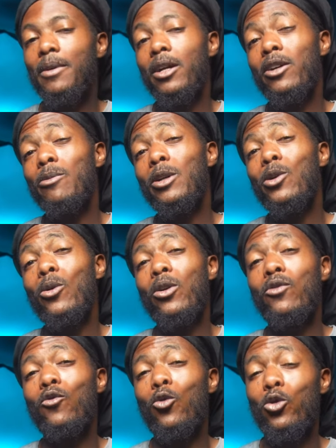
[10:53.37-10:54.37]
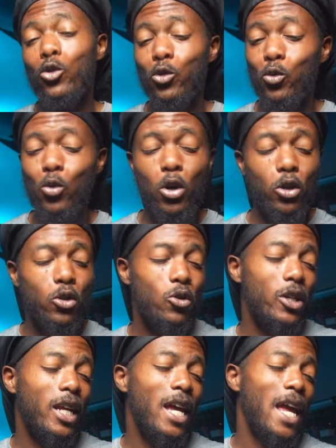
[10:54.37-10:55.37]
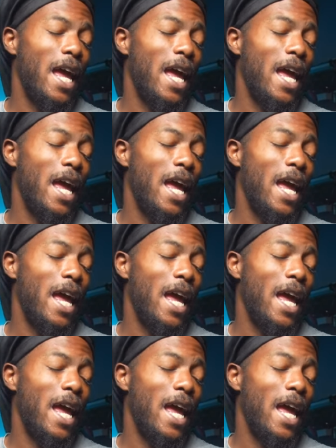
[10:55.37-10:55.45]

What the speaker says: they're going to be going for $250.